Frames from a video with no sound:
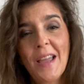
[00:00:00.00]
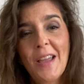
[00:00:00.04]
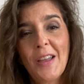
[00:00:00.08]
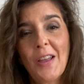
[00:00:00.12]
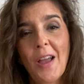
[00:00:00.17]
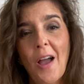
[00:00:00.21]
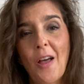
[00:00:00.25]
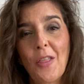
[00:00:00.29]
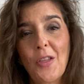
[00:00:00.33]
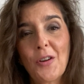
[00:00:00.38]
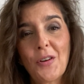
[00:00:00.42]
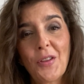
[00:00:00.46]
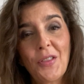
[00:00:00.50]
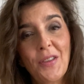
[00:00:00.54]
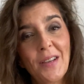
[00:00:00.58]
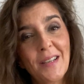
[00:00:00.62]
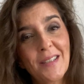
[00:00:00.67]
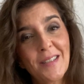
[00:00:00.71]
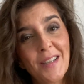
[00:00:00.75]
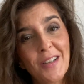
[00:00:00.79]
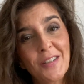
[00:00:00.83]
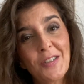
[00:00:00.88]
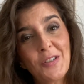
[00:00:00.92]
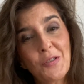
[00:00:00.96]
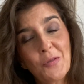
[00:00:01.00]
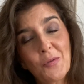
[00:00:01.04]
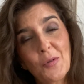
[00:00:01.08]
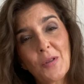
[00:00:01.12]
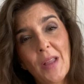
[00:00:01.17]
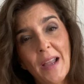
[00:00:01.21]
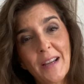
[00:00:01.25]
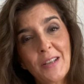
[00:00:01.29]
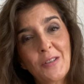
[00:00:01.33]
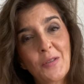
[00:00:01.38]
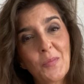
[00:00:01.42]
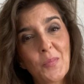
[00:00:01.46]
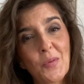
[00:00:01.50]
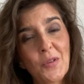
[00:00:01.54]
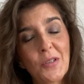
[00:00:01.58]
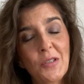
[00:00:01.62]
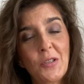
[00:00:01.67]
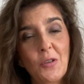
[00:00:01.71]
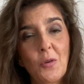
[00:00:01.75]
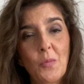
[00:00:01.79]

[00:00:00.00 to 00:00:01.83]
other things that you would like to pursue,